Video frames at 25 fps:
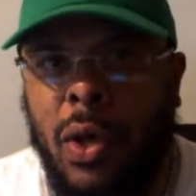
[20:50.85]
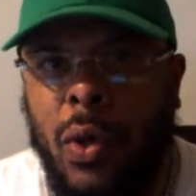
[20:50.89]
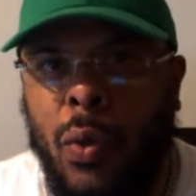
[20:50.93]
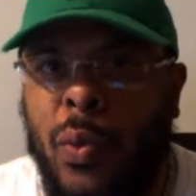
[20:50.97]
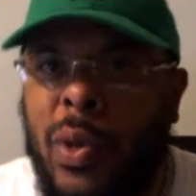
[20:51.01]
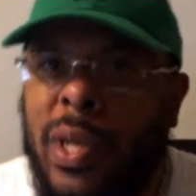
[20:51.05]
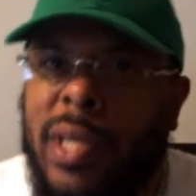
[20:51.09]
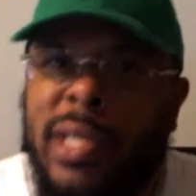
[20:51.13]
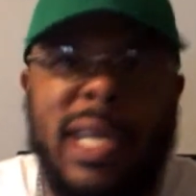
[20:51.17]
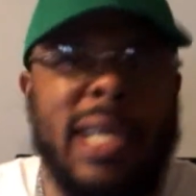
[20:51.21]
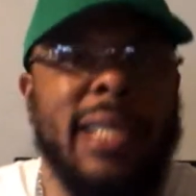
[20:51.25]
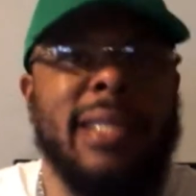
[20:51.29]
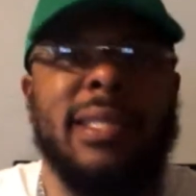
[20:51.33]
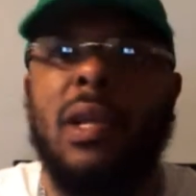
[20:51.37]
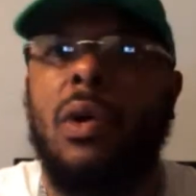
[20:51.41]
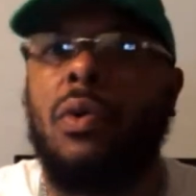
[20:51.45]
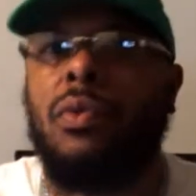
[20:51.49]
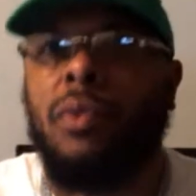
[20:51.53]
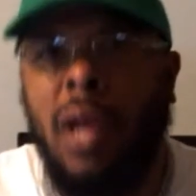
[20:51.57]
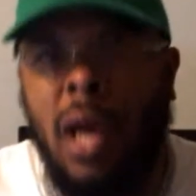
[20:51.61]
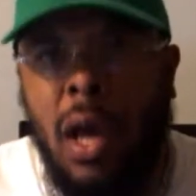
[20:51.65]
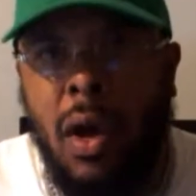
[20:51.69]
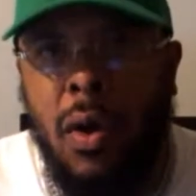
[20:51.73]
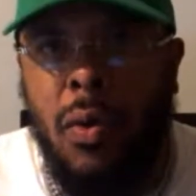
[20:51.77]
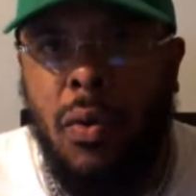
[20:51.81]
We just
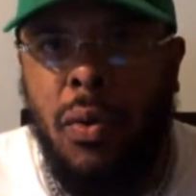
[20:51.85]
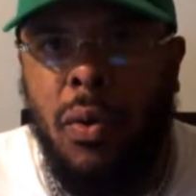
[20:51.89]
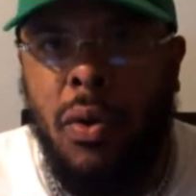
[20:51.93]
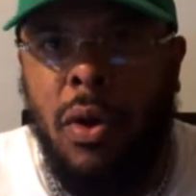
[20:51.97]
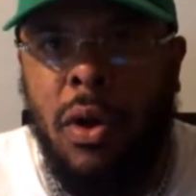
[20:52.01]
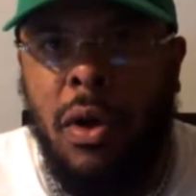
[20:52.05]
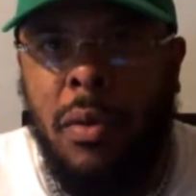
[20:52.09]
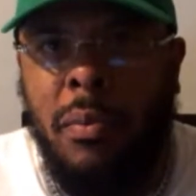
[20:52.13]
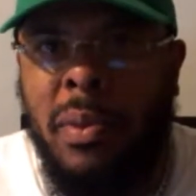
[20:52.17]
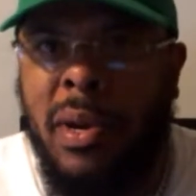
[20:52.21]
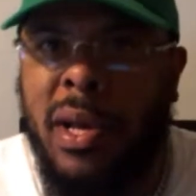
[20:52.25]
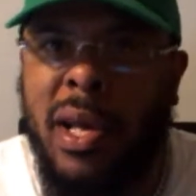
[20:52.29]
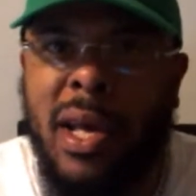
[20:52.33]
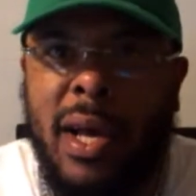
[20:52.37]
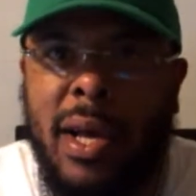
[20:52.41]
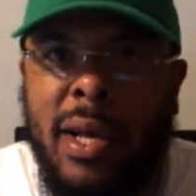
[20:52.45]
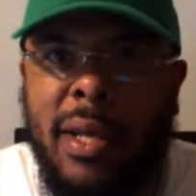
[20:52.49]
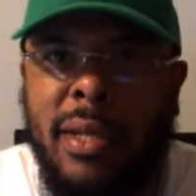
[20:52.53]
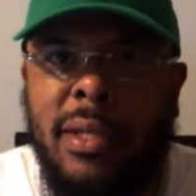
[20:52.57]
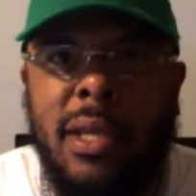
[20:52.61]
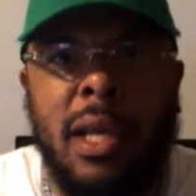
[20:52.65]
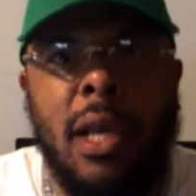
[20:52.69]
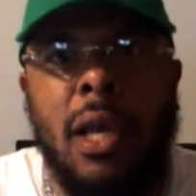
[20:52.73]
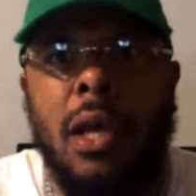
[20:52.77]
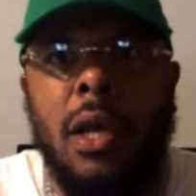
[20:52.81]
don't know,
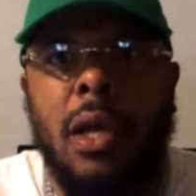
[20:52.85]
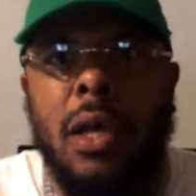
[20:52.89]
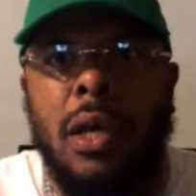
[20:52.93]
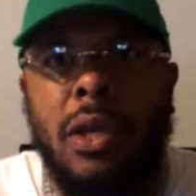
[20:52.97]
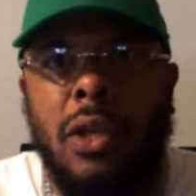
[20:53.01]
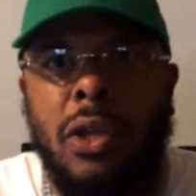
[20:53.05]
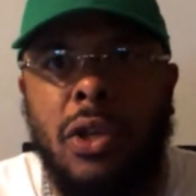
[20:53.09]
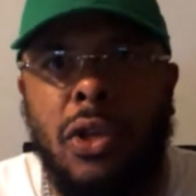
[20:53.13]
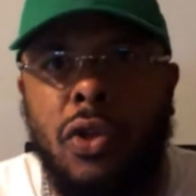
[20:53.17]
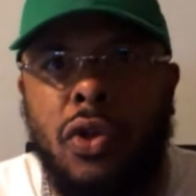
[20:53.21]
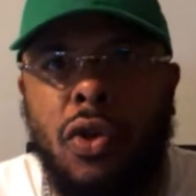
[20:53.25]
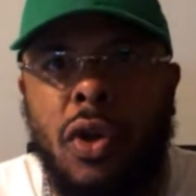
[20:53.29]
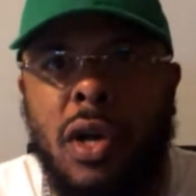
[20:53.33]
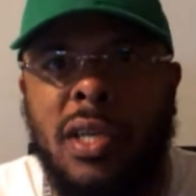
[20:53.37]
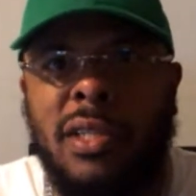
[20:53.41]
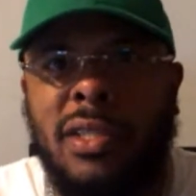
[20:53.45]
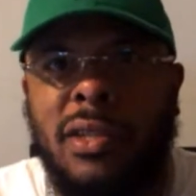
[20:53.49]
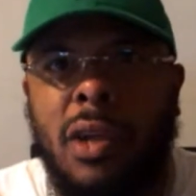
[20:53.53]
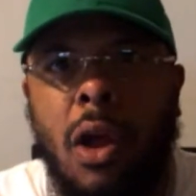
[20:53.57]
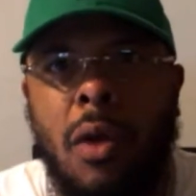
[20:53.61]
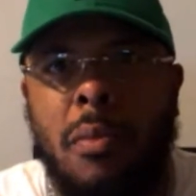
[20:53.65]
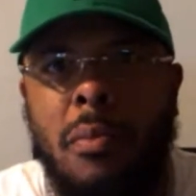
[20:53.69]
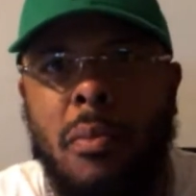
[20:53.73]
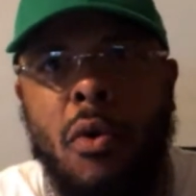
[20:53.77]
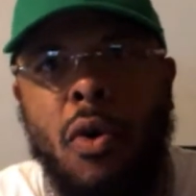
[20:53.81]
because you're going to
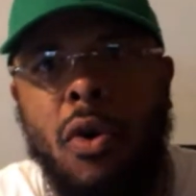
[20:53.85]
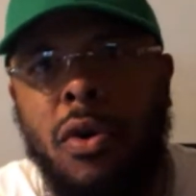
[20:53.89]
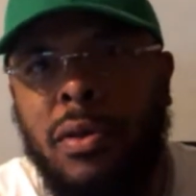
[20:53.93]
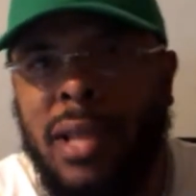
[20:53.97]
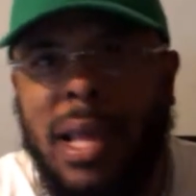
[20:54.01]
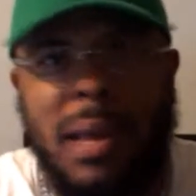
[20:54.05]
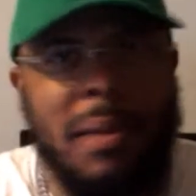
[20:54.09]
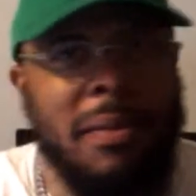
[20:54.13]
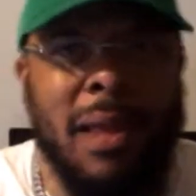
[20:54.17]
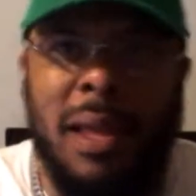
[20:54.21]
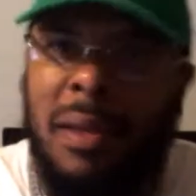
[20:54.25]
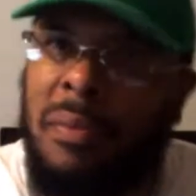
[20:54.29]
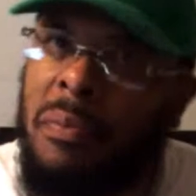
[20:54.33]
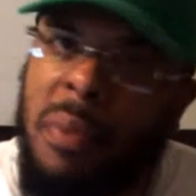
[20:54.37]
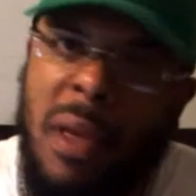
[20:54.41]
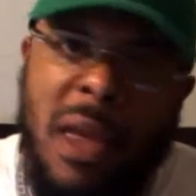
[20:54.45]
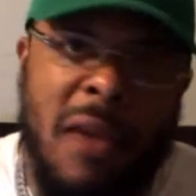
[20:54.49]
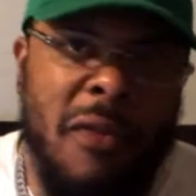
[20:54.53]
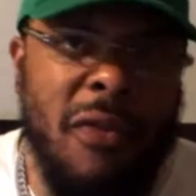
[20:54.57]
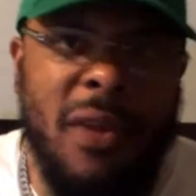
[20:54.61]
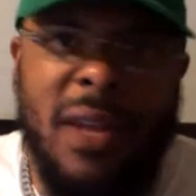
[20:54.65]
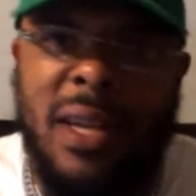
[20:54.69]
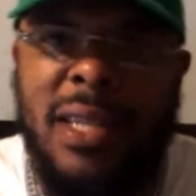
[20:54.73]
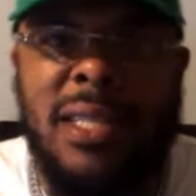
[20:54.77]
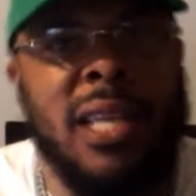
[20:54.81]
start more that
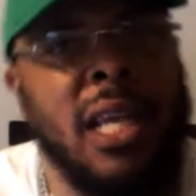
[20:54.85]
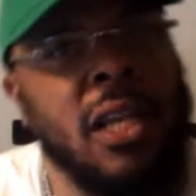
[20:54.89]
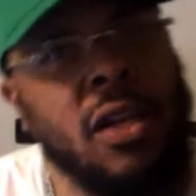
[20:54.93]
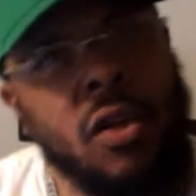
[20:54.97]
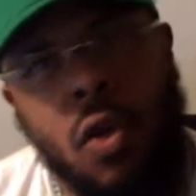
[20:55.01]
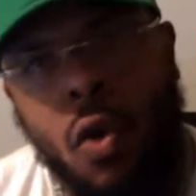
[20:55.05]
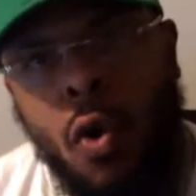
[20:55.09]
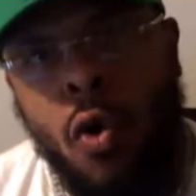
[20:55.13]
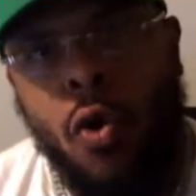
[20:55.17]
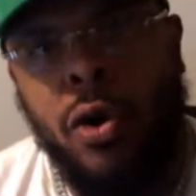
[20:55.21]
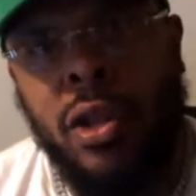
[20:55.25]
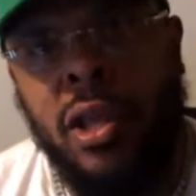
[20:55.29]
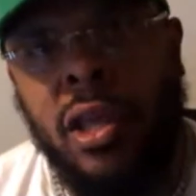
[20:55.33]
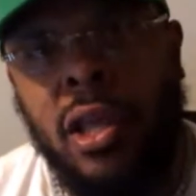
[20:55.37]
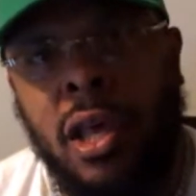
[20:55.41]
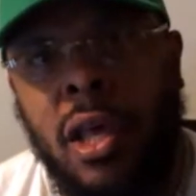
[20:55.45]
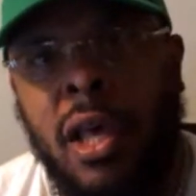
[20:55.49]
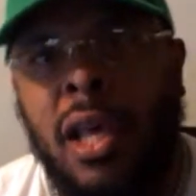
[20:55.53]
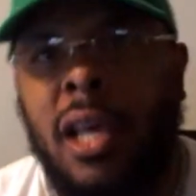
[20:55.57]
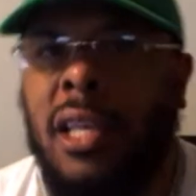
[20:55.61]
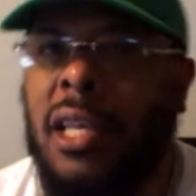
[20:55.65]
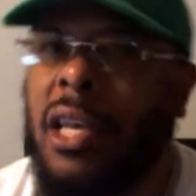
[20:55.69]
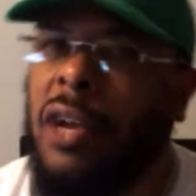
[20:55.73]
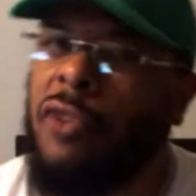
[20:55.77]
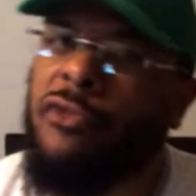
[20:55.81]
beef, and it's getting corny.
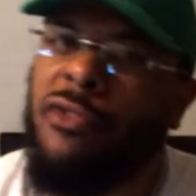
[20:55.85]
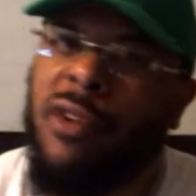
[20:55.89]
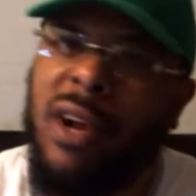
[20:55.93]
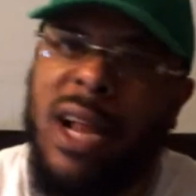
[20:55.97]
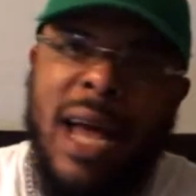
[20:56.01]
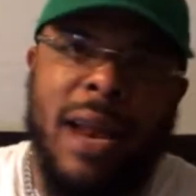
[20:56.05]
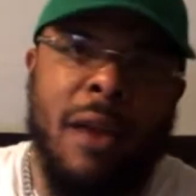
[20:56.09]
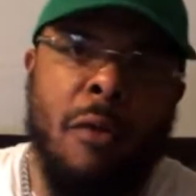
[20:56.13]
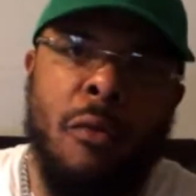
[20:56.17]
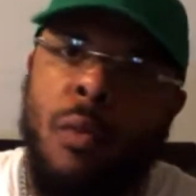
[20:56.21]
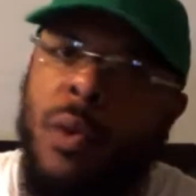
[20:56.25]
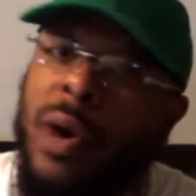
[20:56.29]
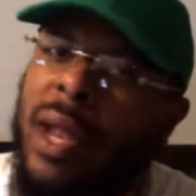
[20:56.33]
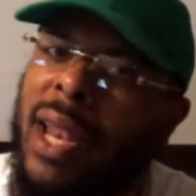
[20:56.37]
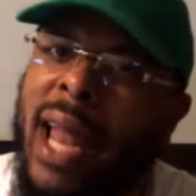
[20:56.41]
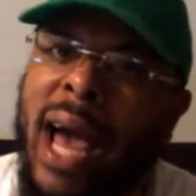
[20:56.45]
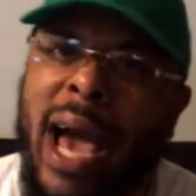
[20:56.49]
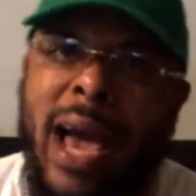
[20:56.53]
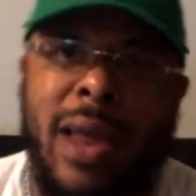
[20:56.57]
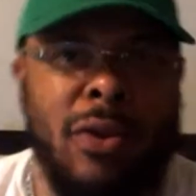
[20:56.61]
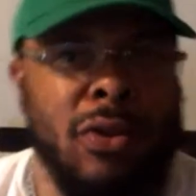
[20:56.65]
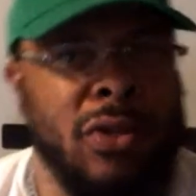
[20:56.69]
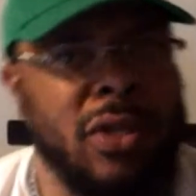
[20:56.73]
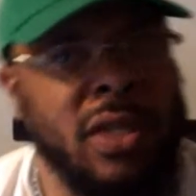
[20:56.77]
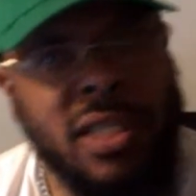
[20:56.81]
You run out of
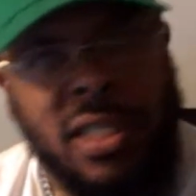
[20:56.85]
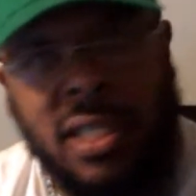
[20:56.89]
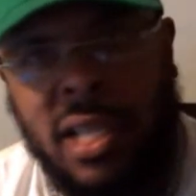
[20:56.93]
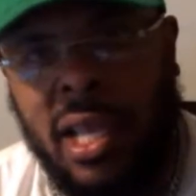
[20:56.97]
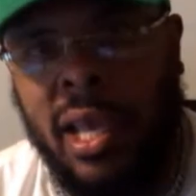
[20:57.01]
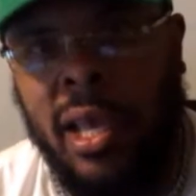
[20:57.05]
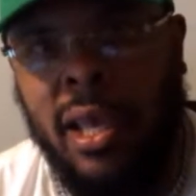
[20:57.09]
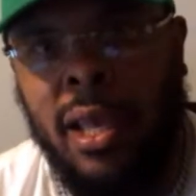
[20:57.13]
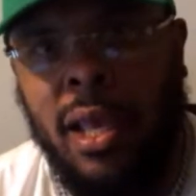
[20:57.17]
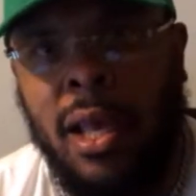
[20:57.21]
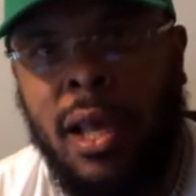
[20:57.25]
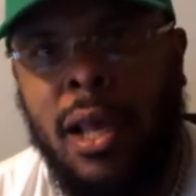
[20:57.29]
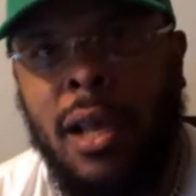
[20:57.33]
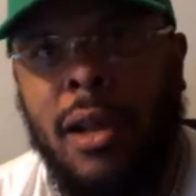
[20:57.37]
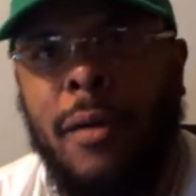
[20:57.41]
one-liners to say.